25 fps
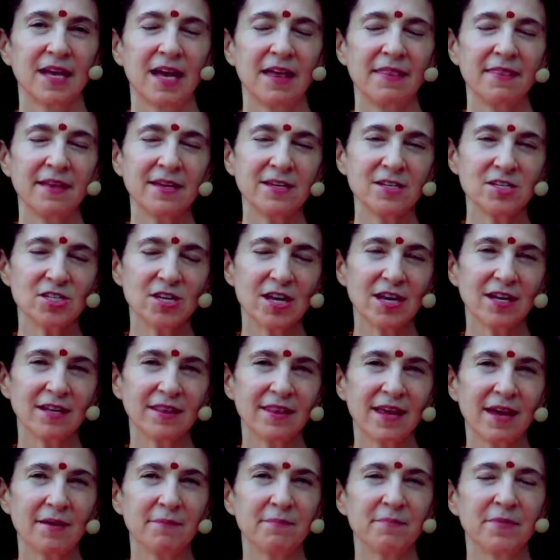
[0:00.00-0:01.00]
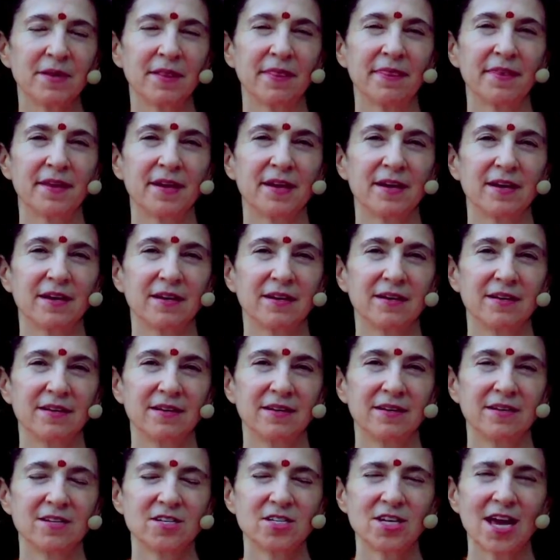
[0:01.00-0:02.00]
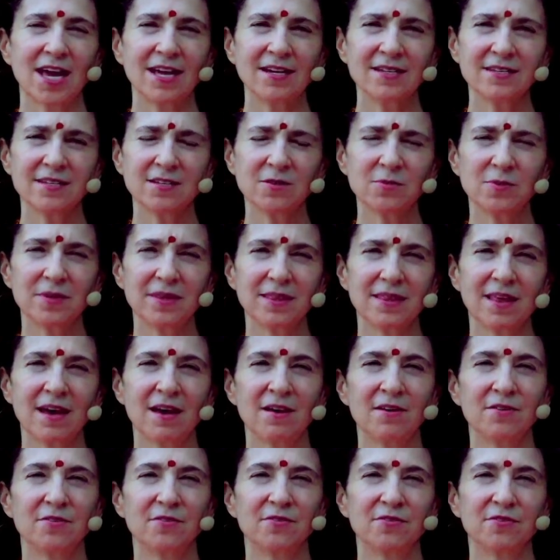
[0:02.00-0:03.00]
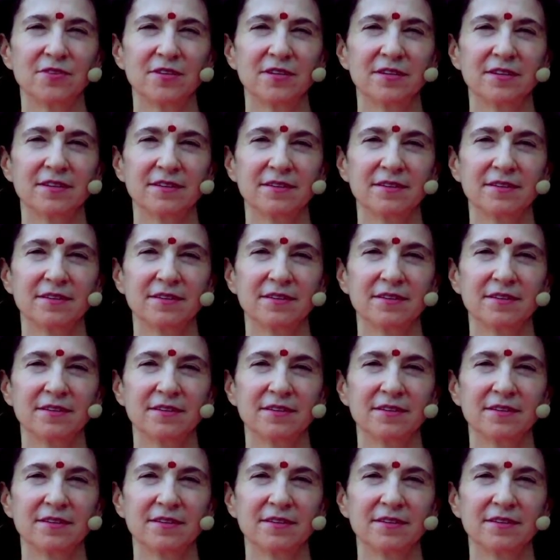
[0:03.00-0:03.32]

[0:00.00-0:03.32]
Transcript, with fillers: And then chant that mantra. Chant it with love.